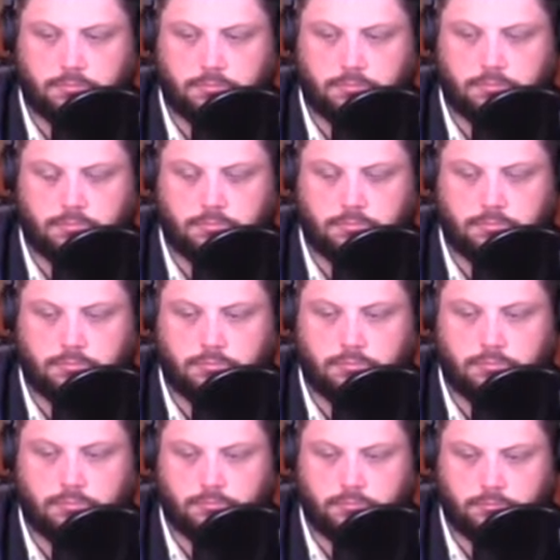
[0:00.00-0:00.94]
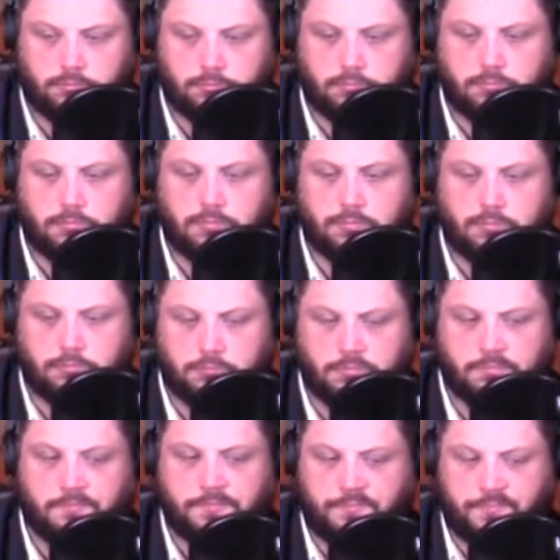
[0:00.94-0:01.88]

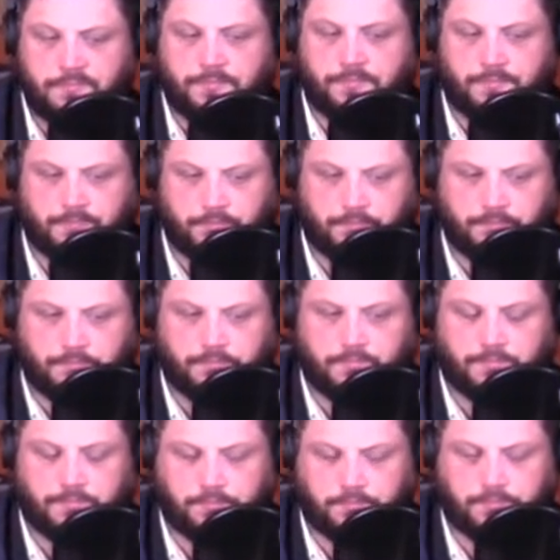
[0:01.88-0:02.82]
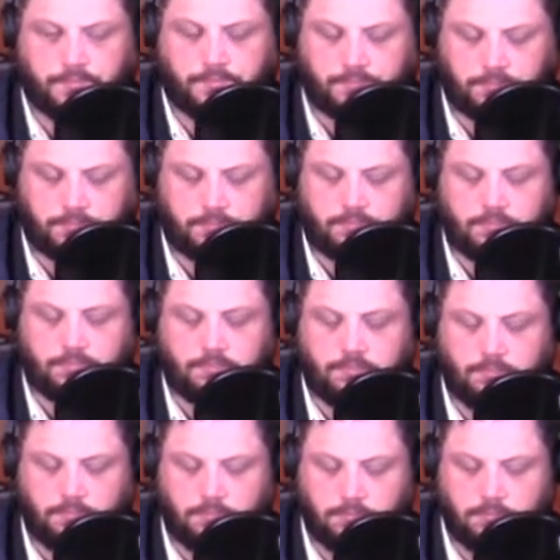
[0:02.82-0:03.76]

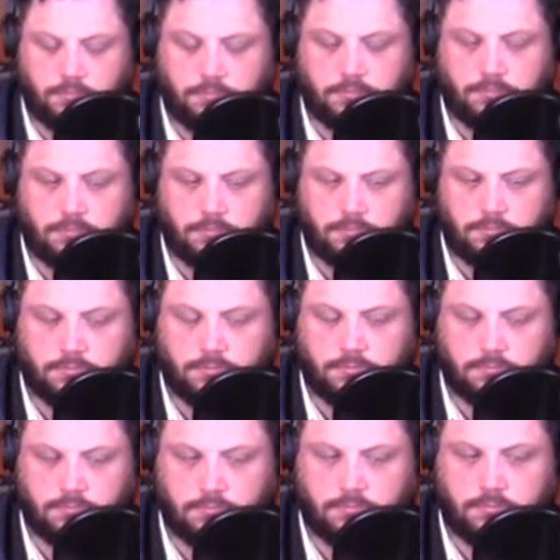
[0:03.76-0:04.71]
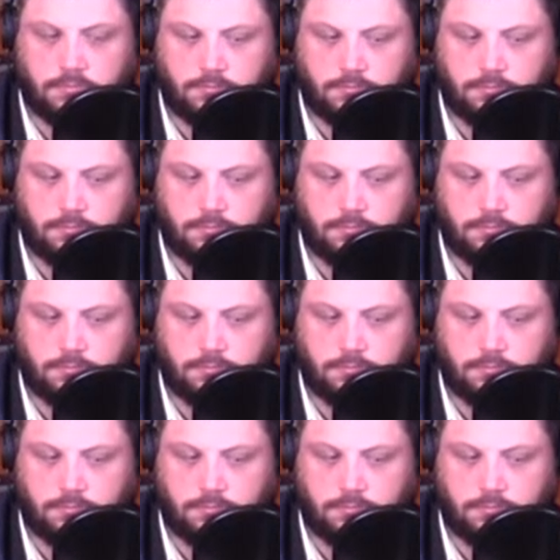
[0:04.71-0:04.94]
No words are spoken by the person on screen.